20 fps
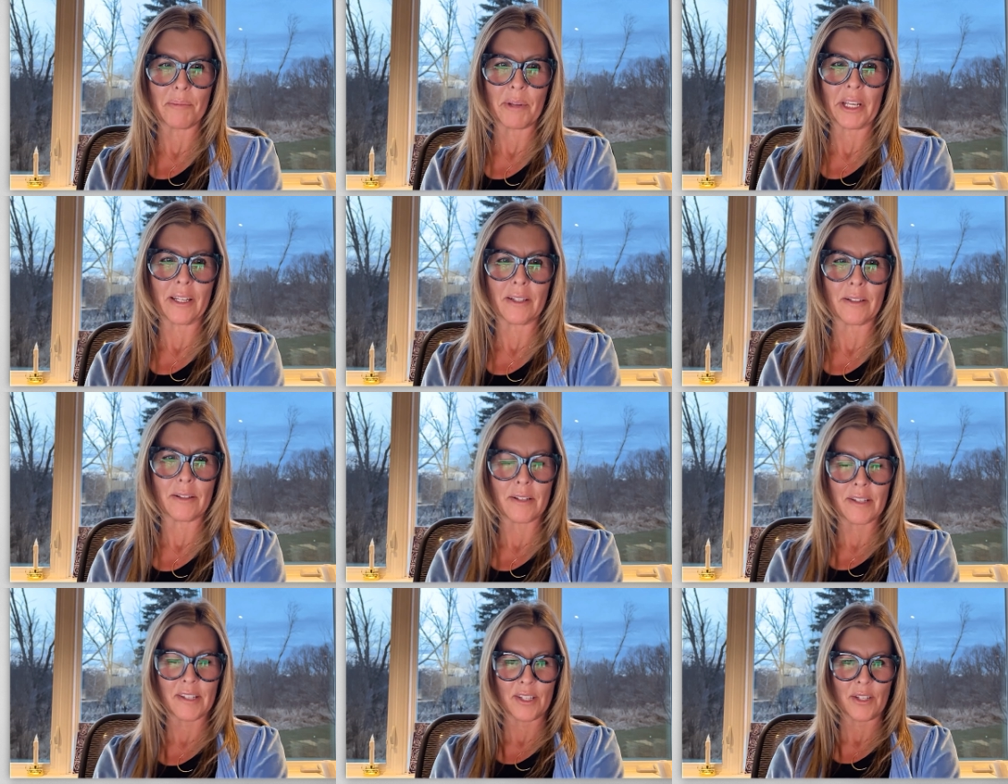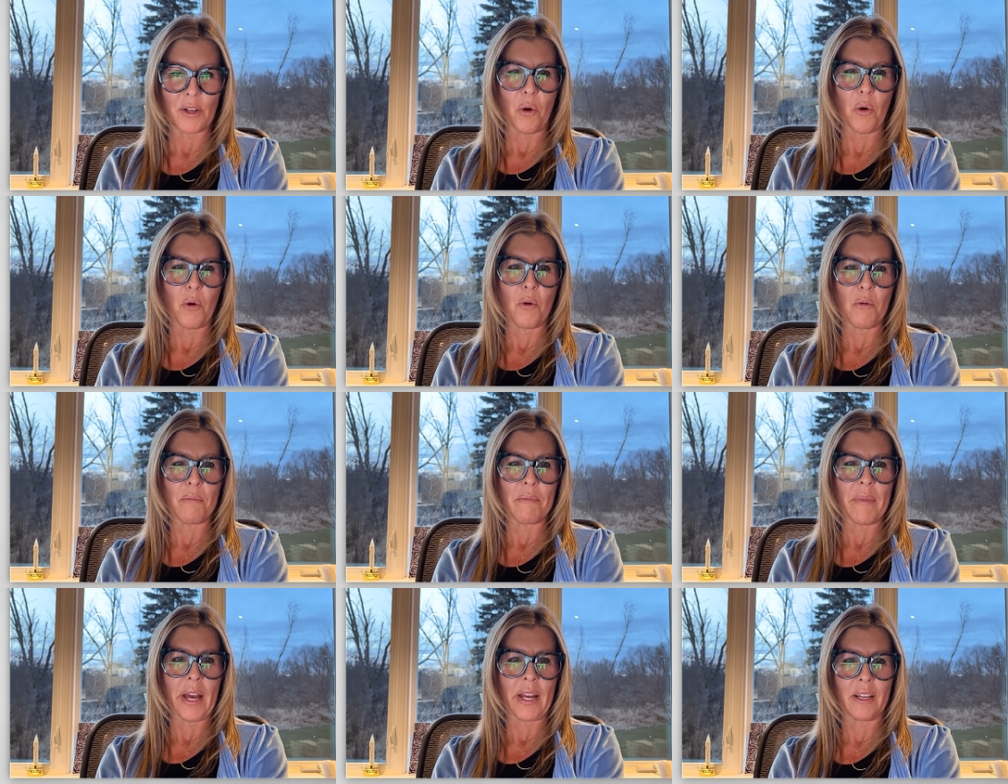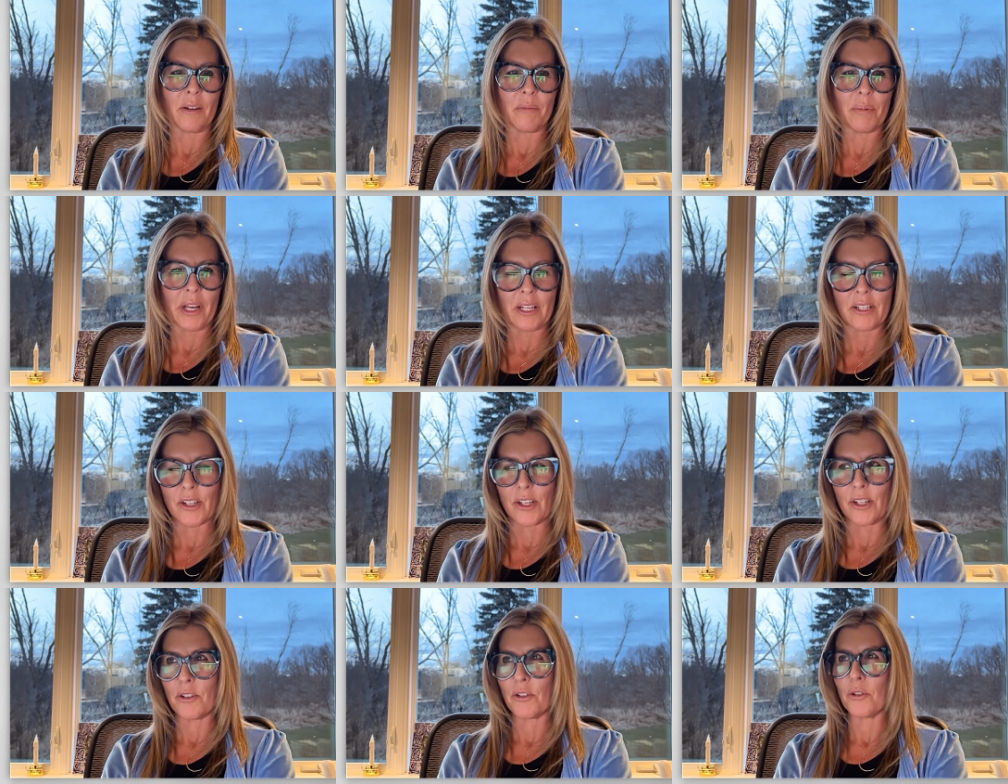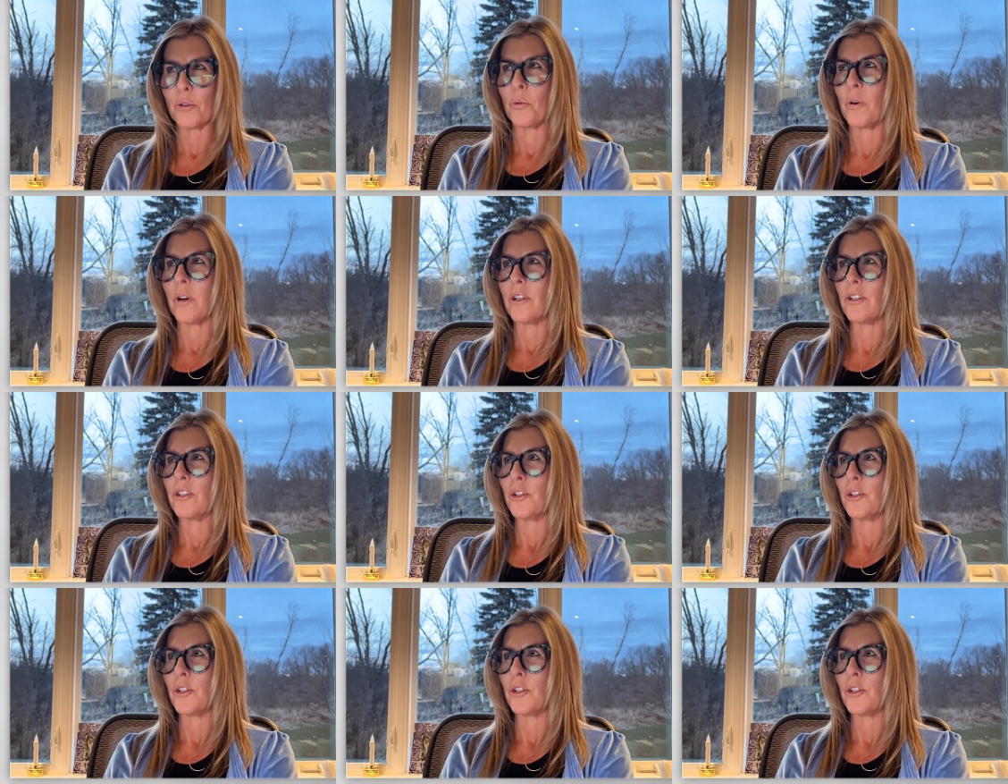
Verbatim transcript: because so many patients who are